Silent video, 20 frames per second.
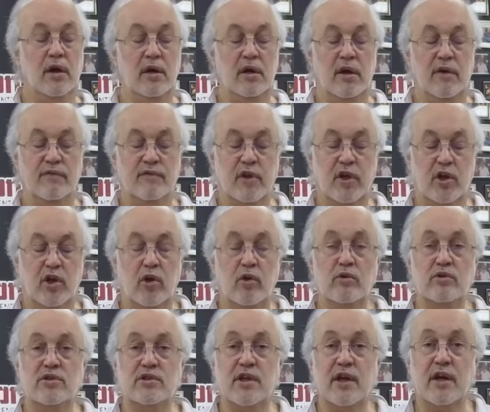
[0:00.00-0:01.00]
If the
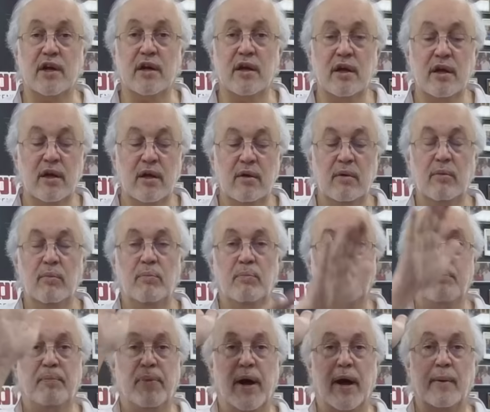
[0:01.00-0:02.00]
cue stick
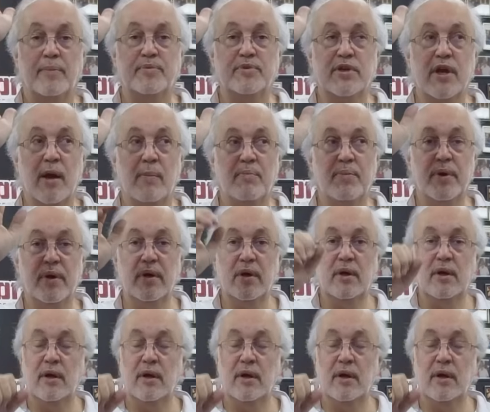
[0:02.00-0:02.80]
pops up,